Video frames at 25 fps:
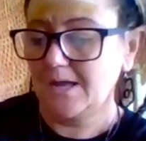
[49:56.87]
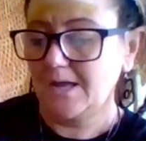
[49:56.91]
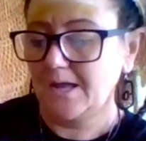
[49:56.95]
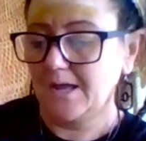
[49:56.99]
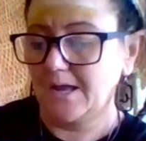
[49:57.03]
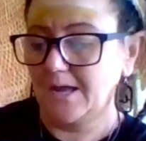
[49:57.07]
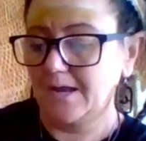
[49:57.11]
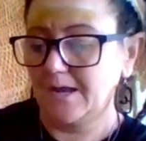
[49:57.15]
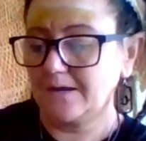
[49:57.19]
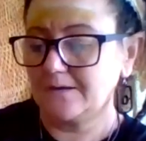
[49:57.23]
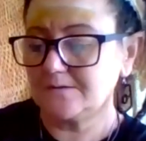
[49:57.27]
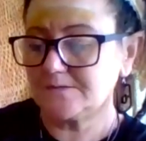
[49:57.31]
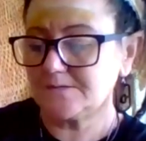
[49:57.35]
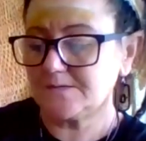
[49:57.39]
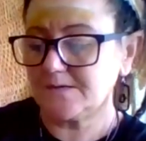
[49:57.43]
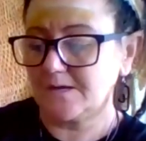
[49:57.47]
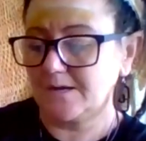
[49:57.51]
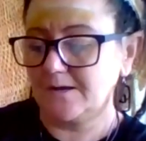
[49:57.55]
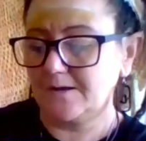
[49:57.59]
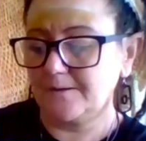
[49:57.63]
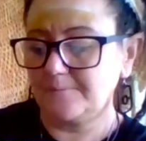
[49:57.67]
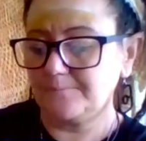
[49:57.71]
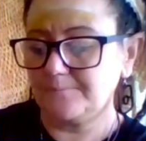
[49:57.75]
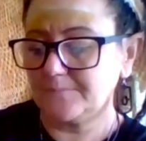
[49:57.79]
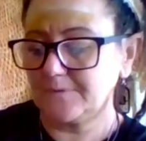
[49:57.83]
and
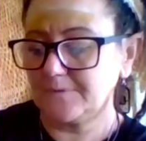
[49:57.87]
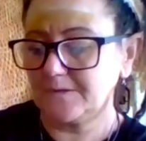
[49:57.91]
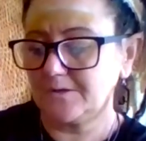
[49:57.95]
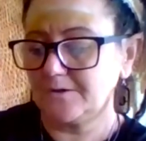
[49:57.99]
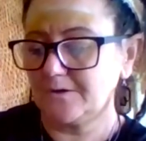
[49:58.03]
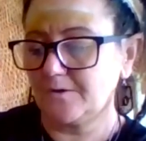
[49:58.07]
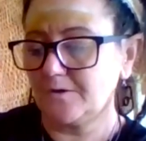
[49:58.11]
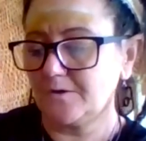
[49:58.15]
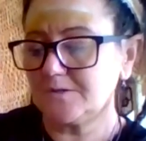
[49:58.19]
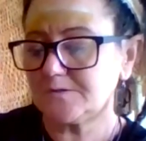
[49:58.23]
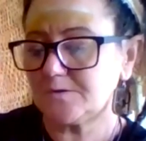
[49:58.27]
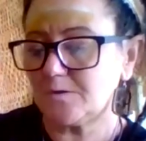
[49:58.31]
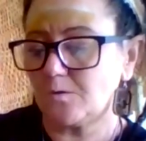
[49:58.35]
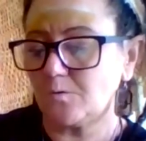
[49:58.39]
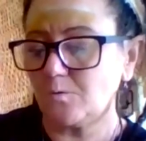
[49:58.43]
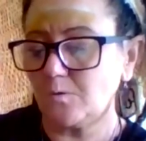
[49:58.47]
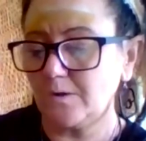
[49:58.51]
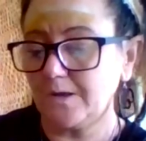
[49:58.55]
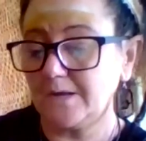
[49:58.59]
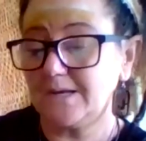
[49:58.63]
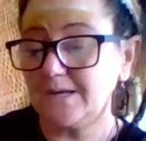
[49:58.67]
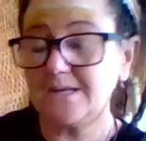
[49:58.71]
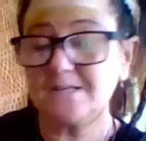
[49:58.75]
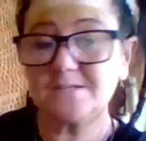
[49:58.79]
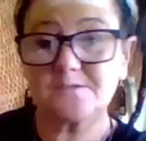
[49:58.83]
um, you know it's
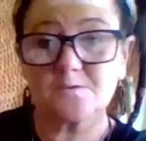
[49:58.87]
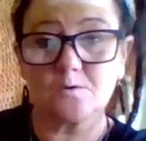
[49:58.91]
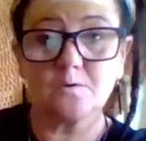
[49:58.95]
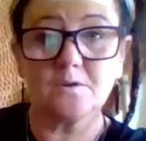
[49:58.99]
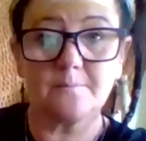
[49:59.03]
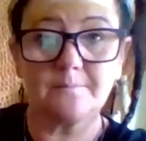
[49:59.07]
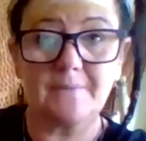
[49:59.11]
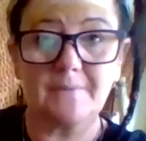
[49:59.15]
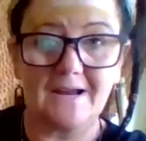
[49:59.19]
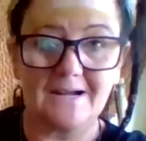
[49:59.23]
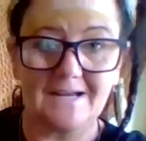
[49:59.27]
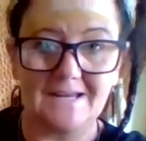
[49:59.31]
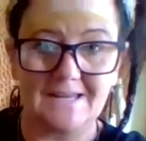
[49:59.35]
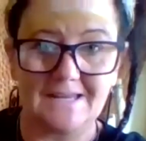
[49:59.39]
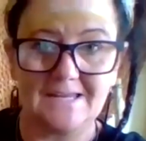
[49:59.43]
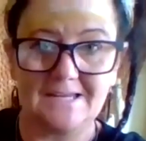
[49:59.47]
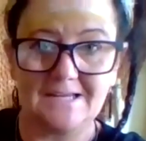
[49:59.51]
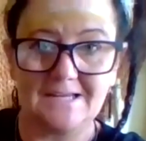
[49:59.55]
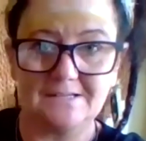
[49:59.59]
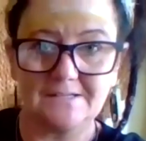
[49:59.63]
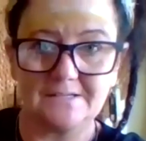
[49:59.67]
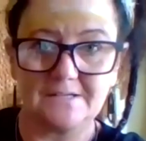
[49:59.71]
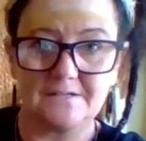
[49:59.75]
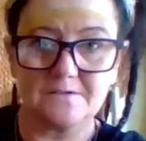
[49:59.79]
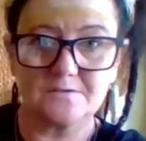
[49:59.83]
it is all about
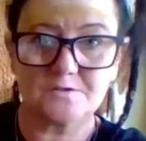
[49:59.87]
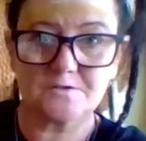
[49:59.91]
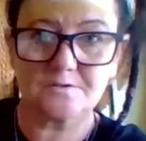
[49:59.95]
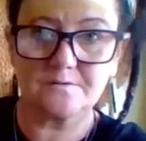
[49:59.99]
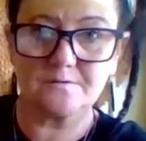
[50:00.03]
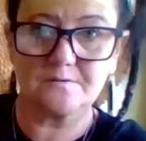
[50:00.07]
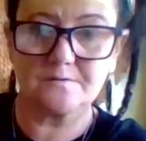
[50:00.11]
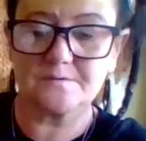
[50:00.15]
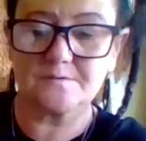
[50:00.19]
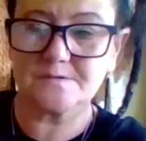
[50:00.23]
healing too